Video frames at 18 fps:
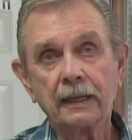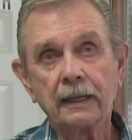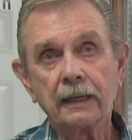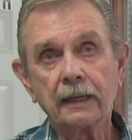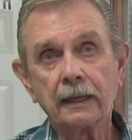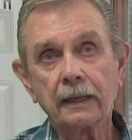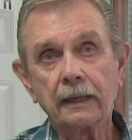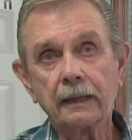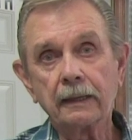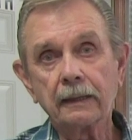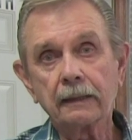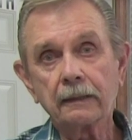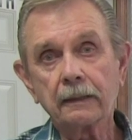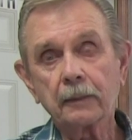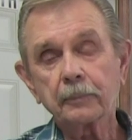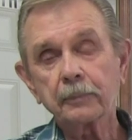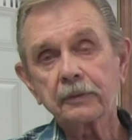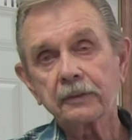
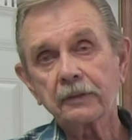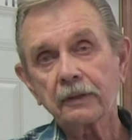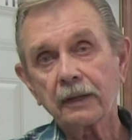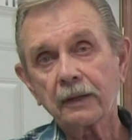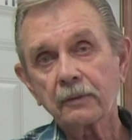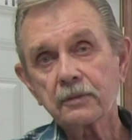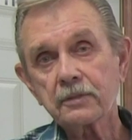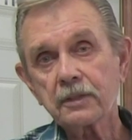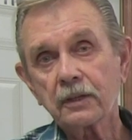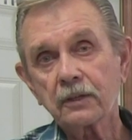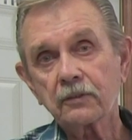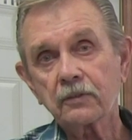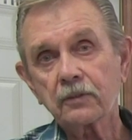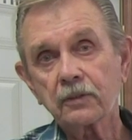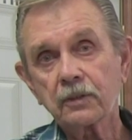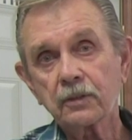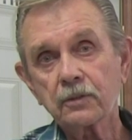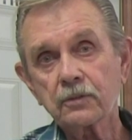And up until I was
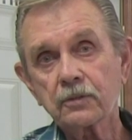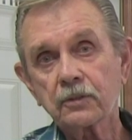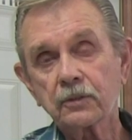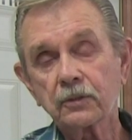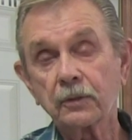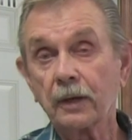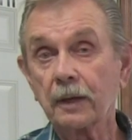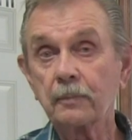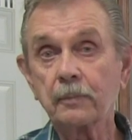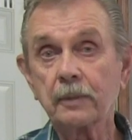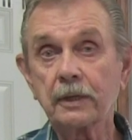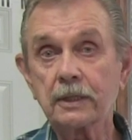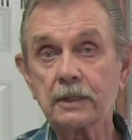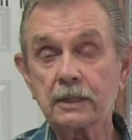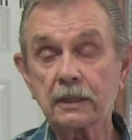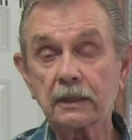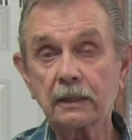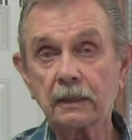introduced to
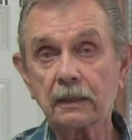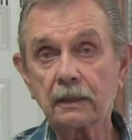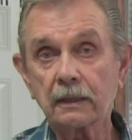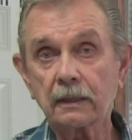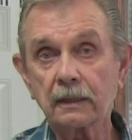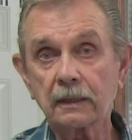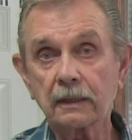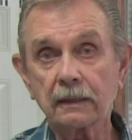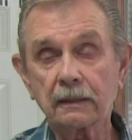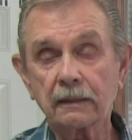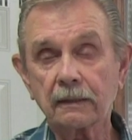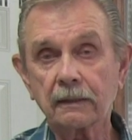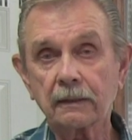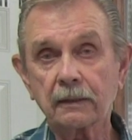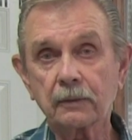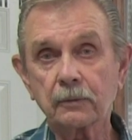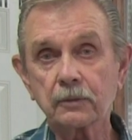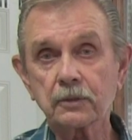
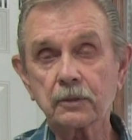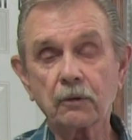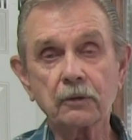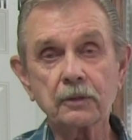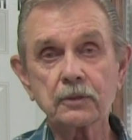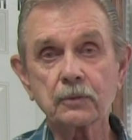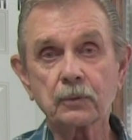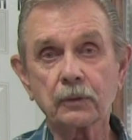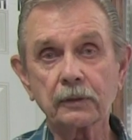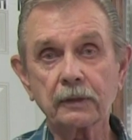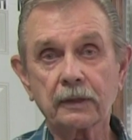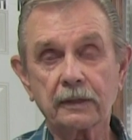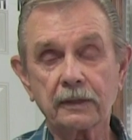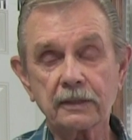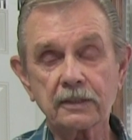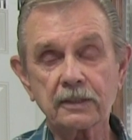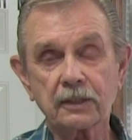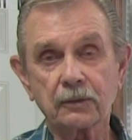MBZ, it was always wood
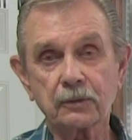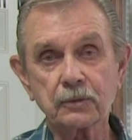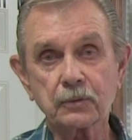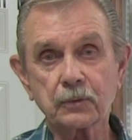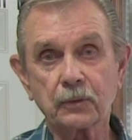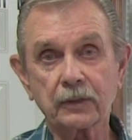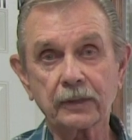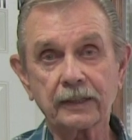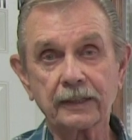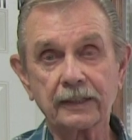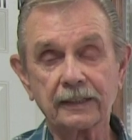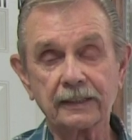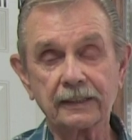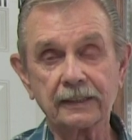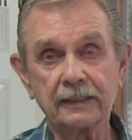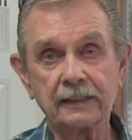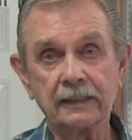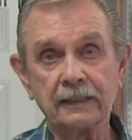kits I was working on.